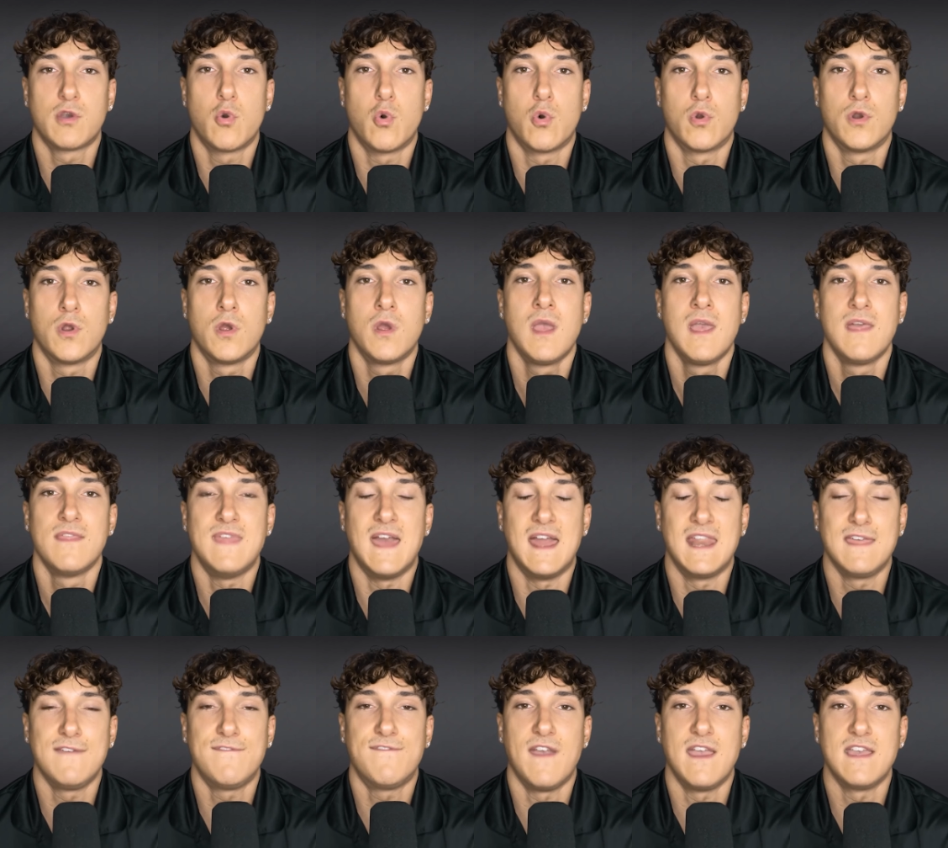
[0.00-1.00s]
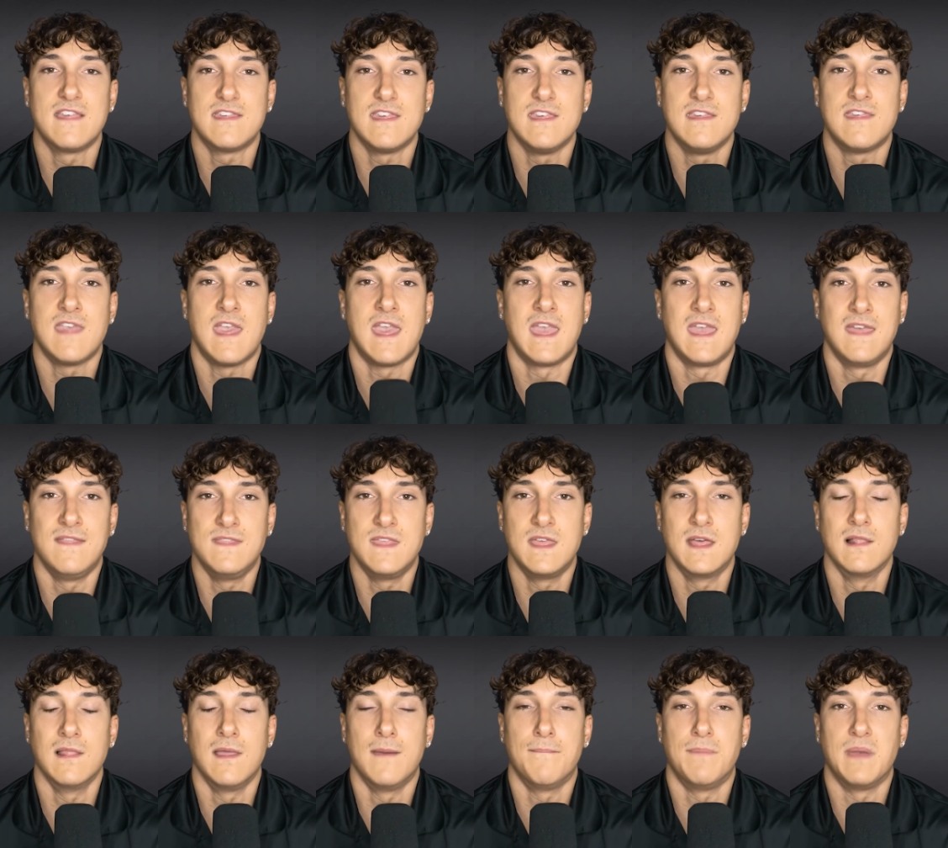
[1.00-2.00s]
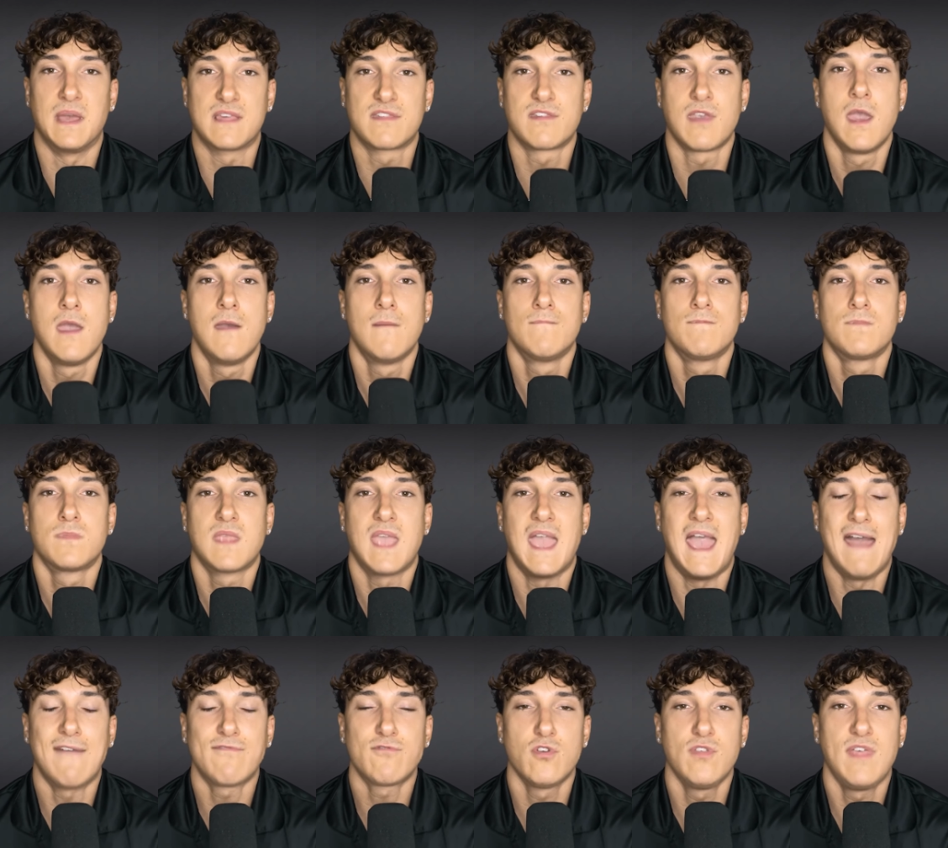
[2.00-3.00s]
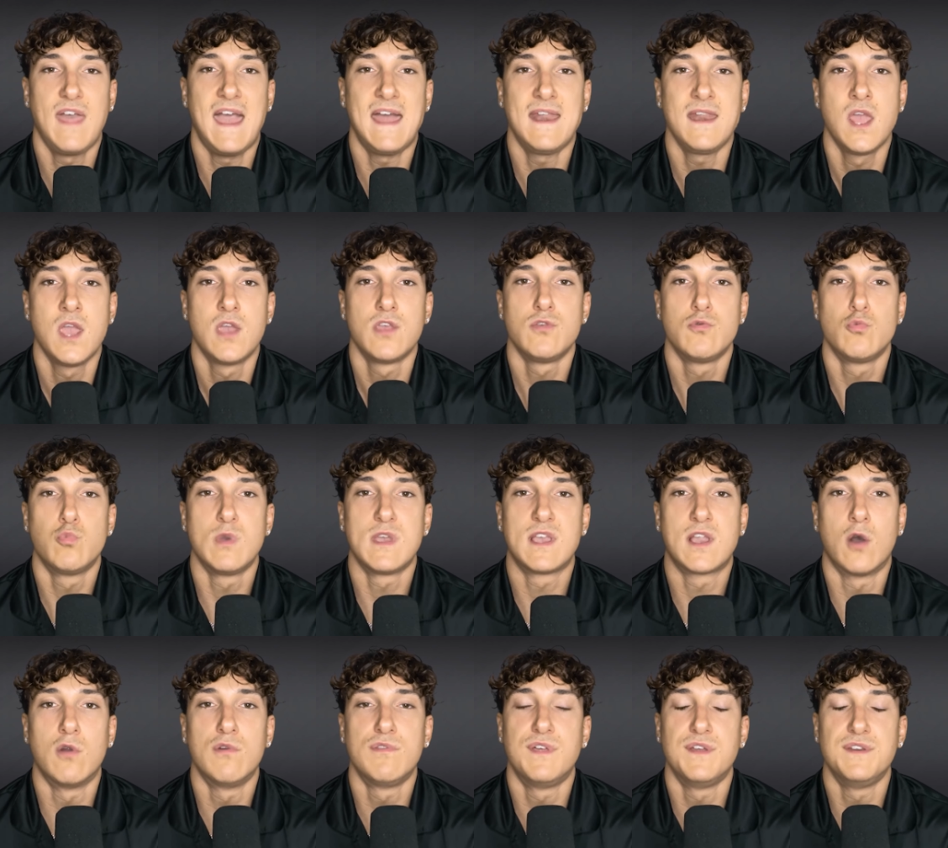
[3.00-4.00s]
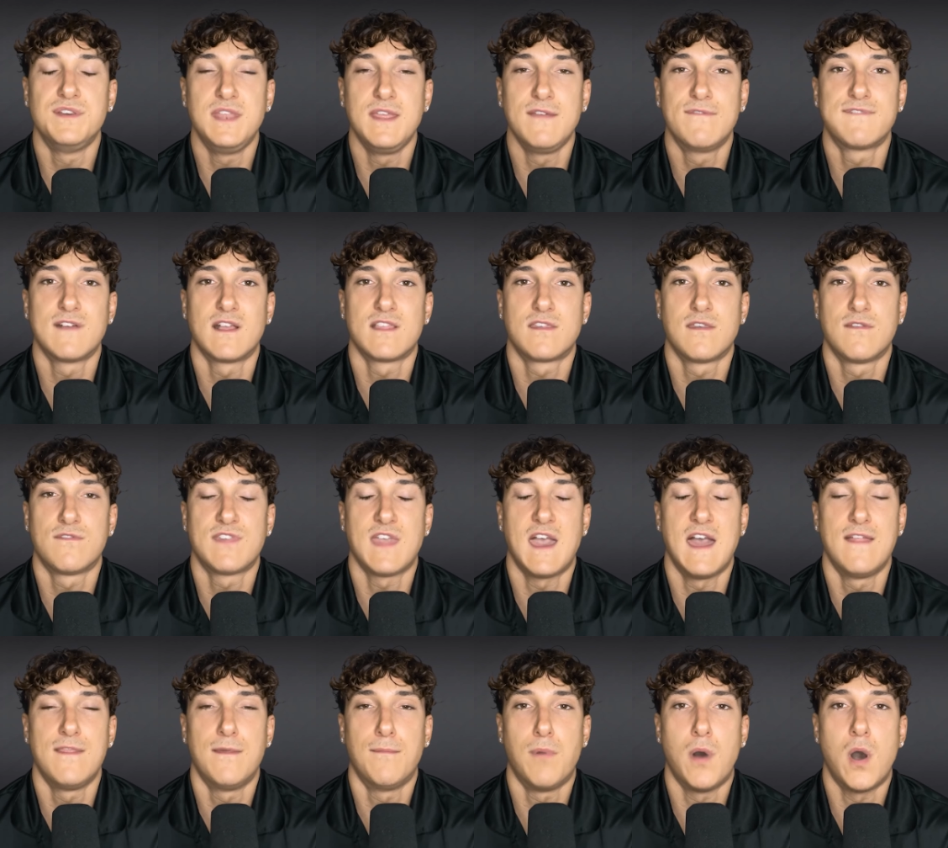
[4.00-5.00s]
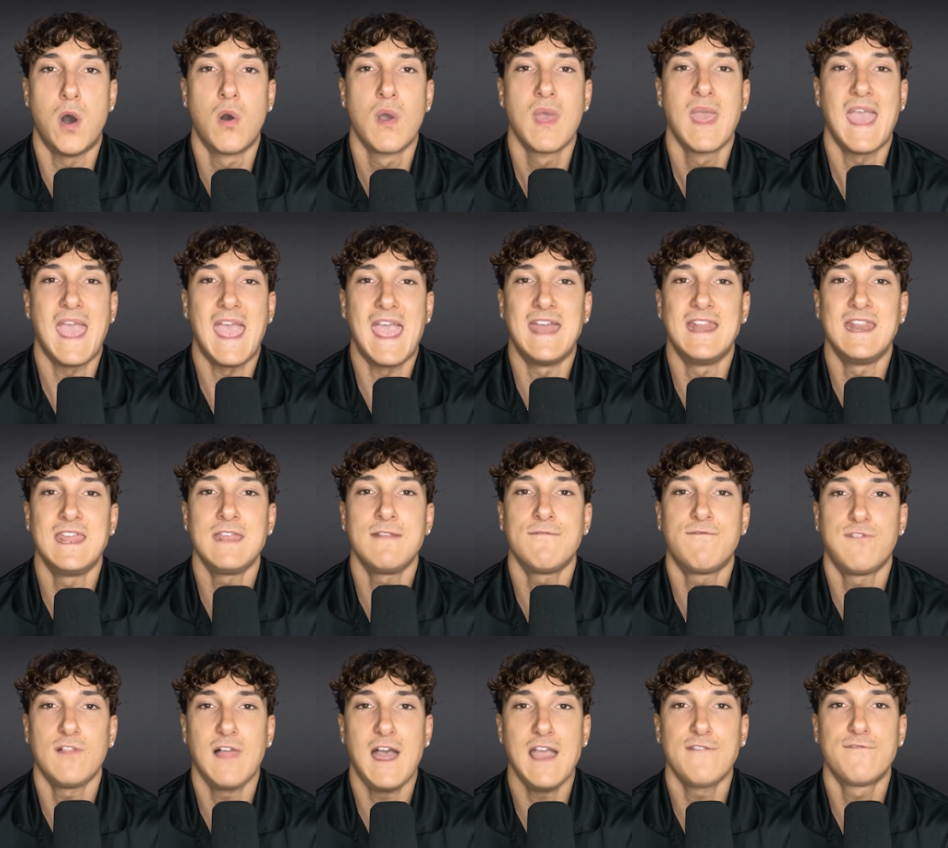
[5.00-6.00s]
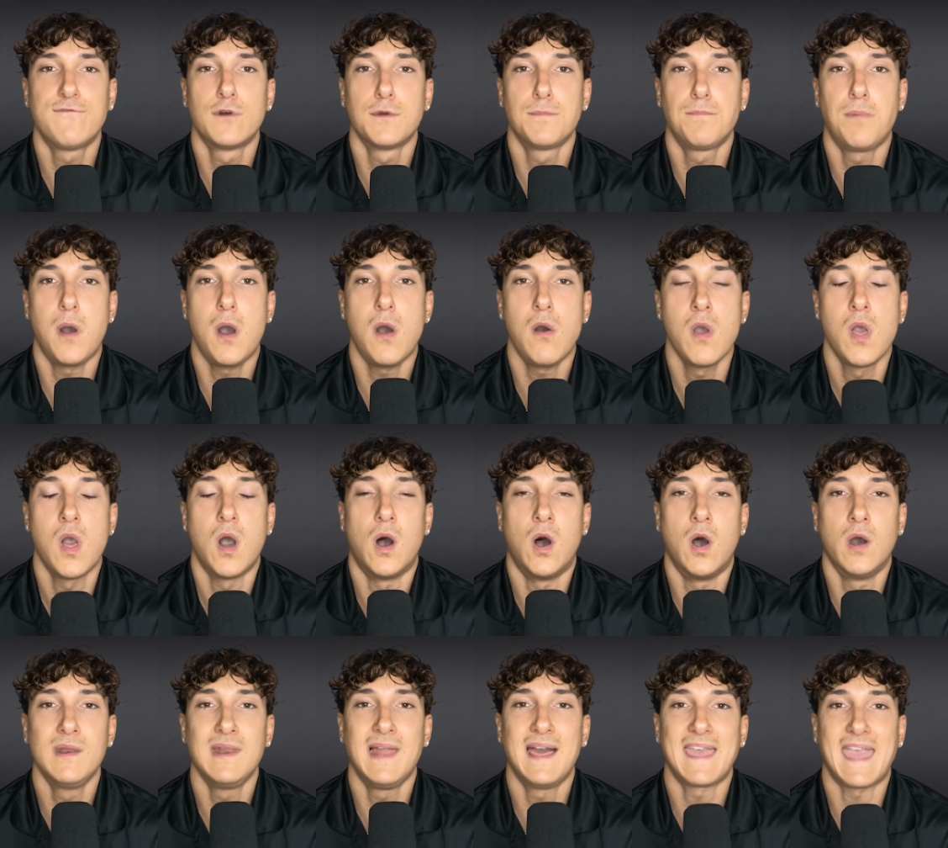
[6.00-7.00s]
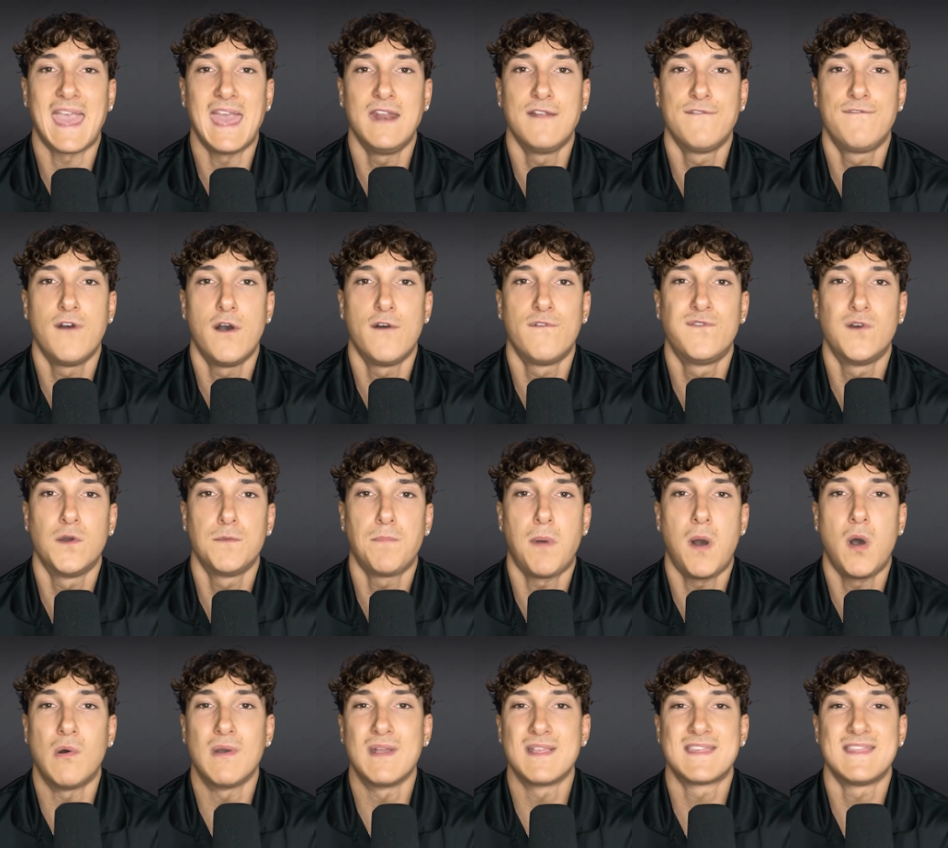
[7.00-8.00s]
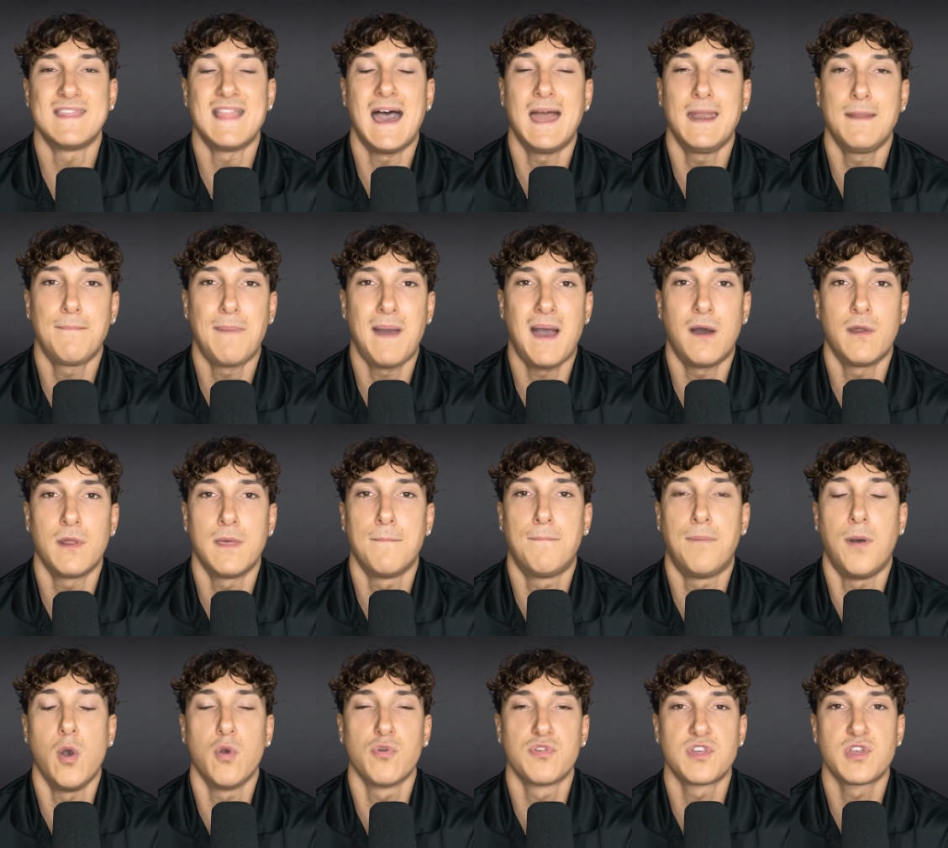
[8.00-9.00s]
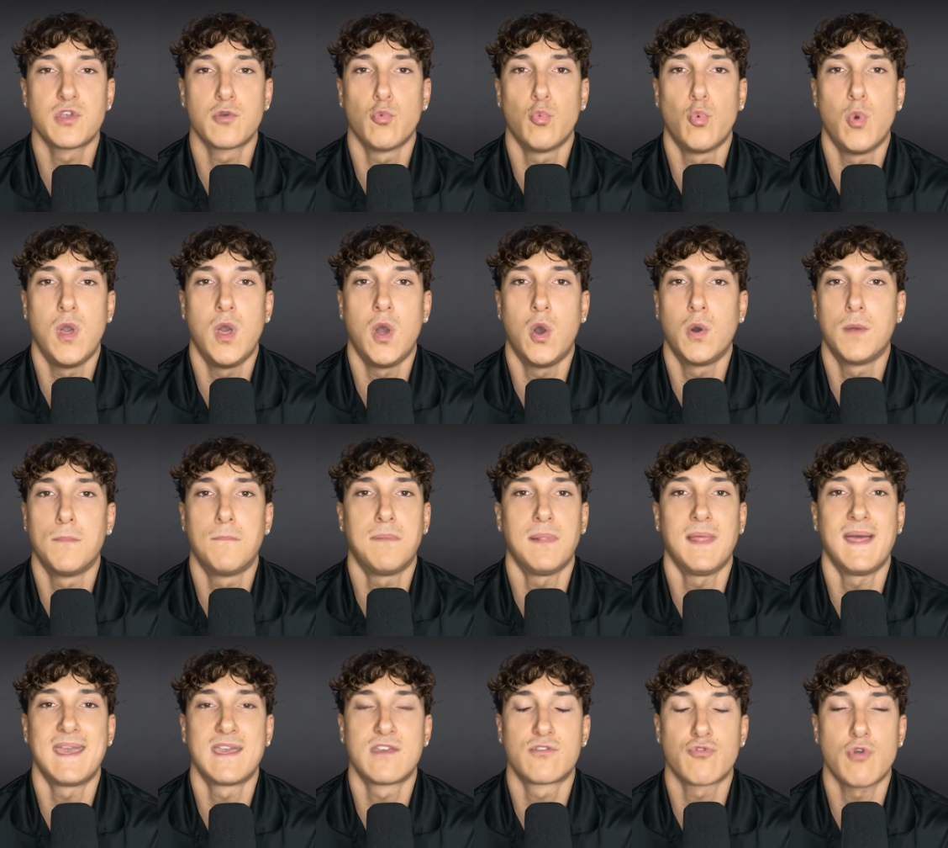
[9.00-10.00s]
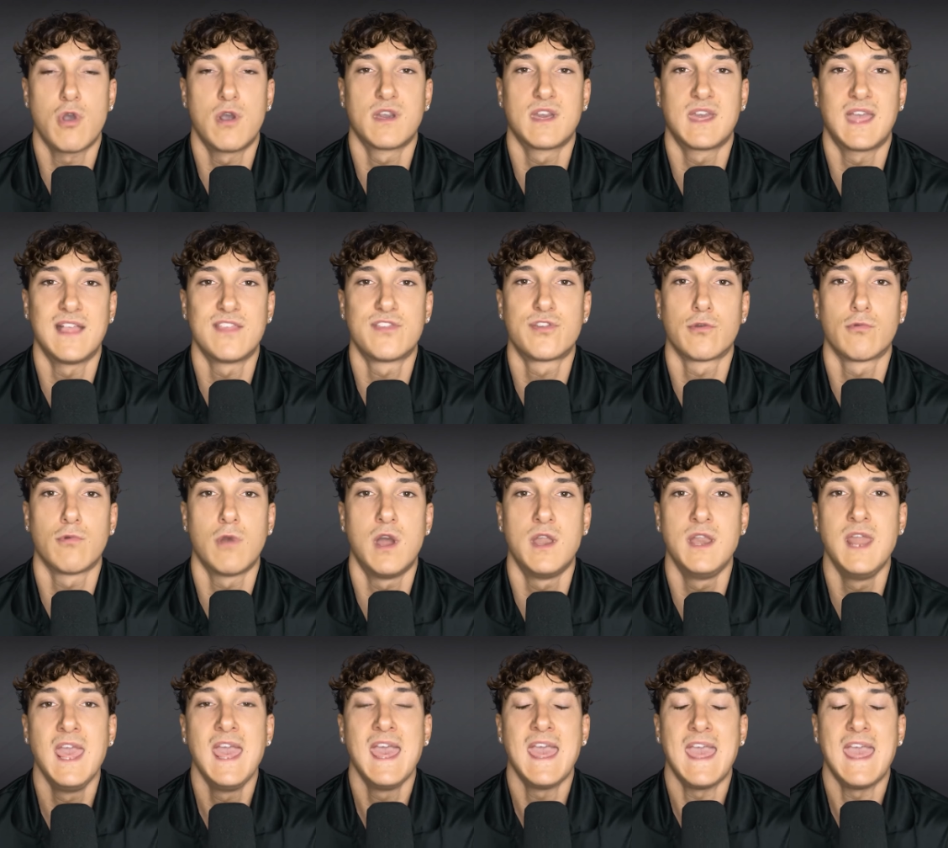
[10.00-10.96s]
corner that he faces in the Olympics. After that, we go to the defensive side of the ball. And in flag football, unlike NFL football, it's not about imposing your will and playing strong against the run.